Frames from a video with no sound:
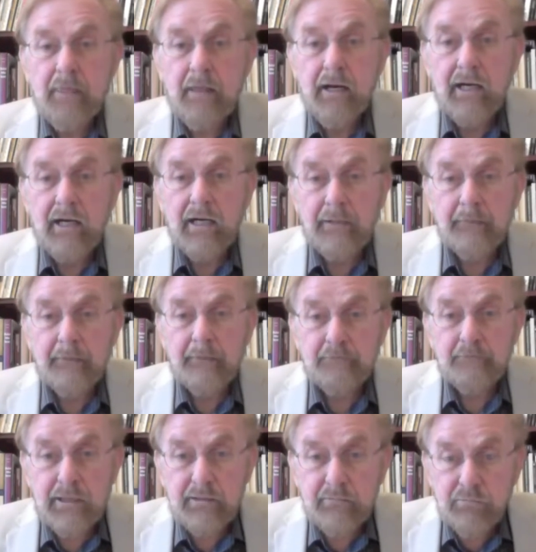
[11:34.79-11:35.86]
um,
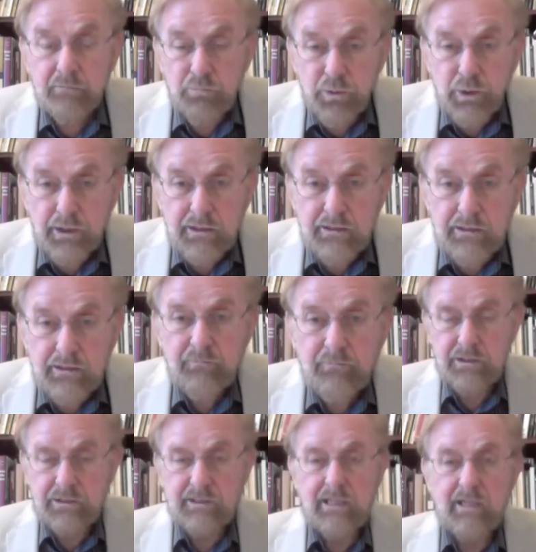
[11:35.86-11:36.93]
Britain, what
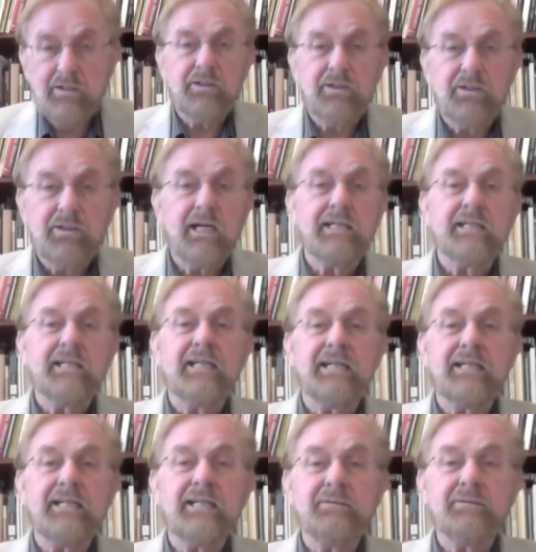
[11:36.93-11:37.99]
is now the United
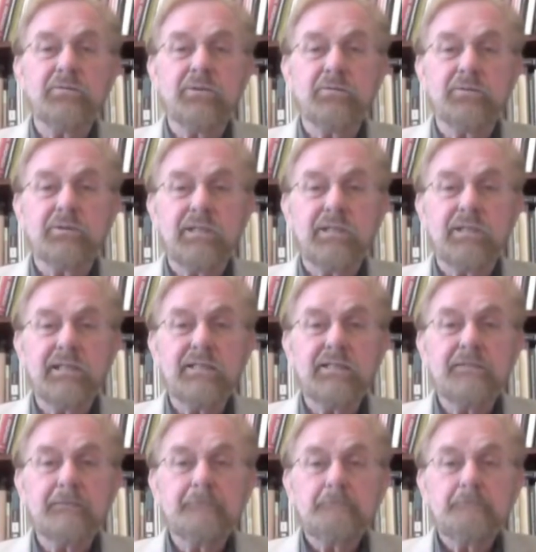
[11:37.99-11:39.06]
Kingdom, what was England,
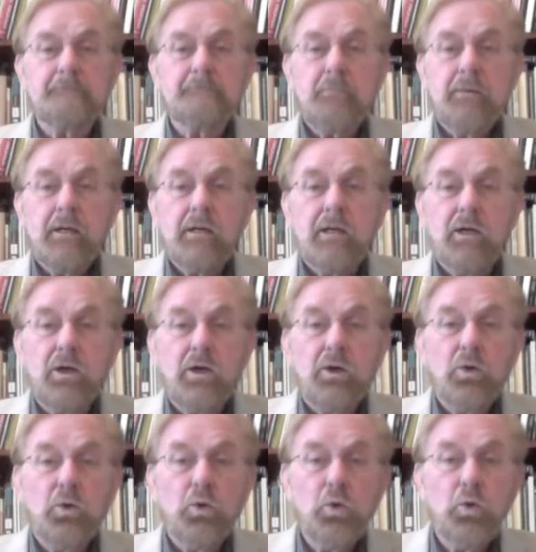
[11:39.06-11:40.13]
uh,
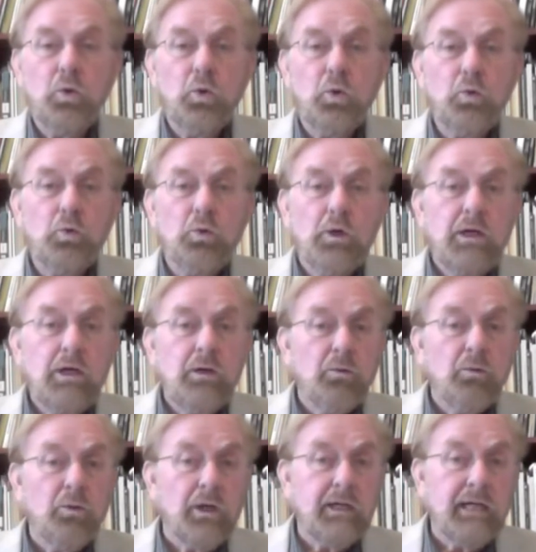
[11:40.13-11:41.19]
who
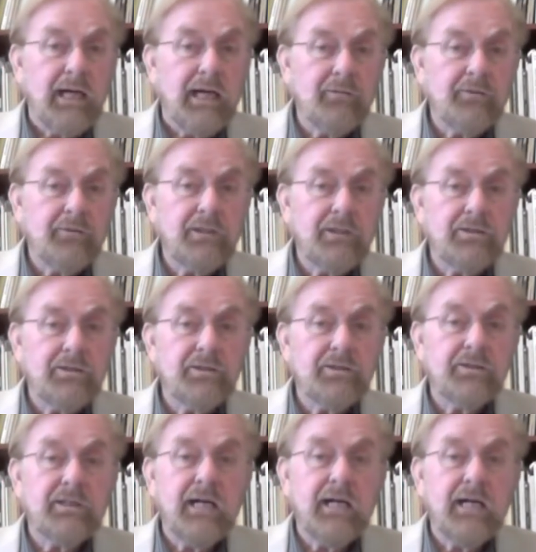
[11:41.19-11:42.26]
were
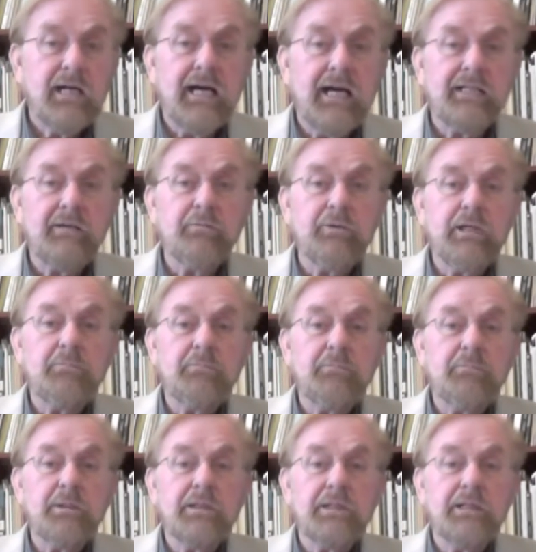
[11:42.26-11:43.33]
Calvinists, and they really
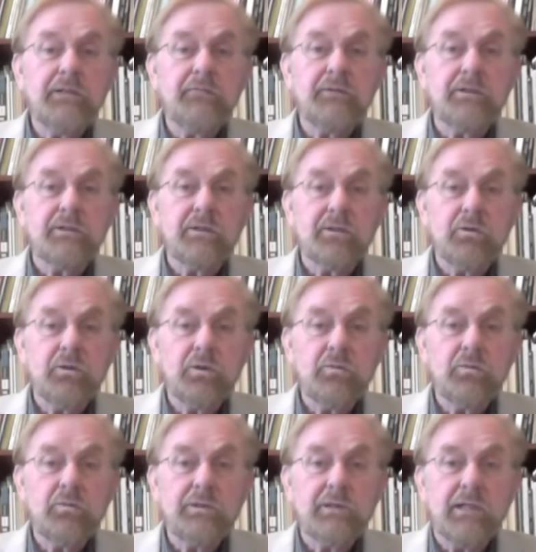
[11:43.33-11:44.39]
believed that the Lord
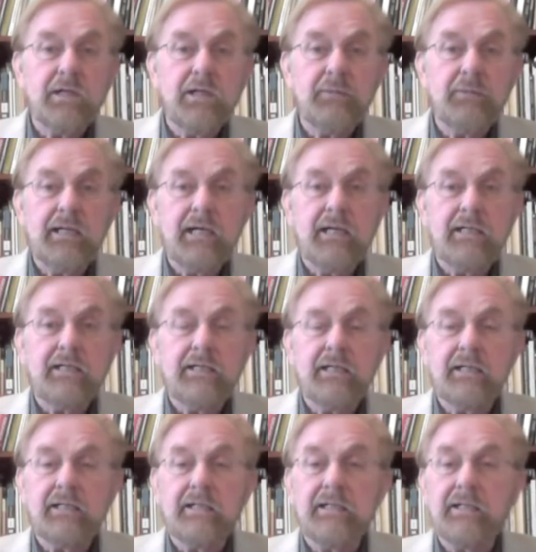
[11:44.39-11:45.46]
was coming and
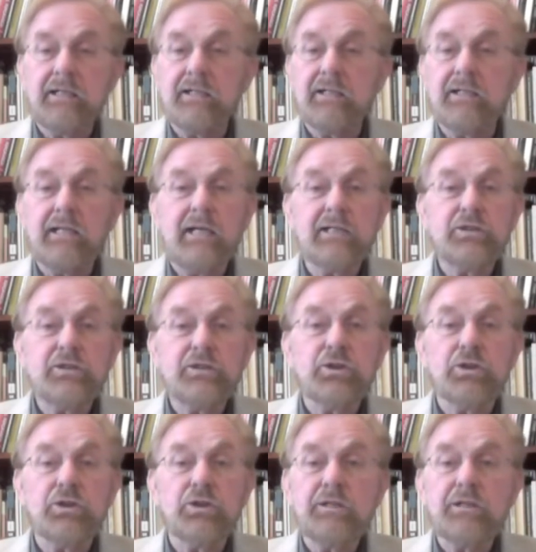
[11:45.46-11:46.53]
uh, that they
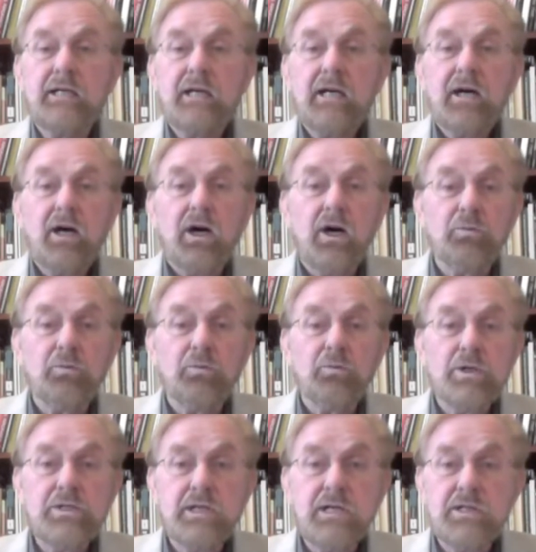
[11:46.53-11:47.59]
should uh,
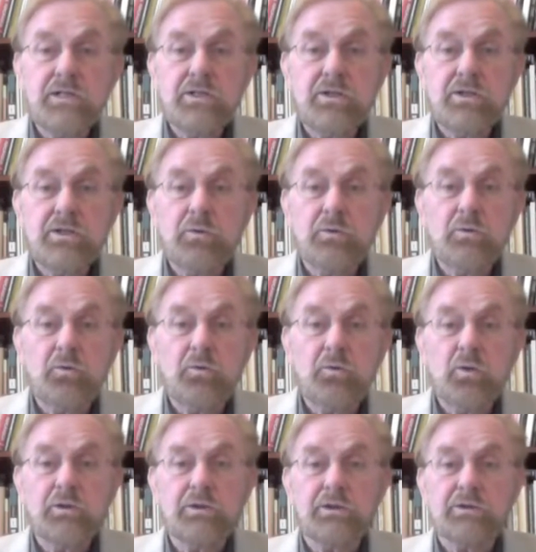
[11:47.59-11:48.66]
resist those
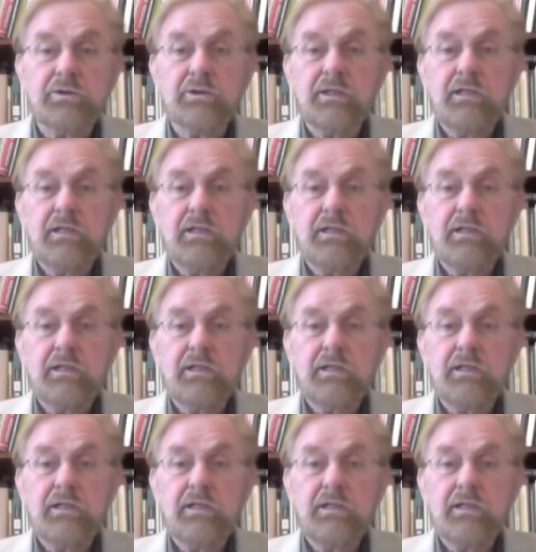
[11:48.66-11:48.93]
forces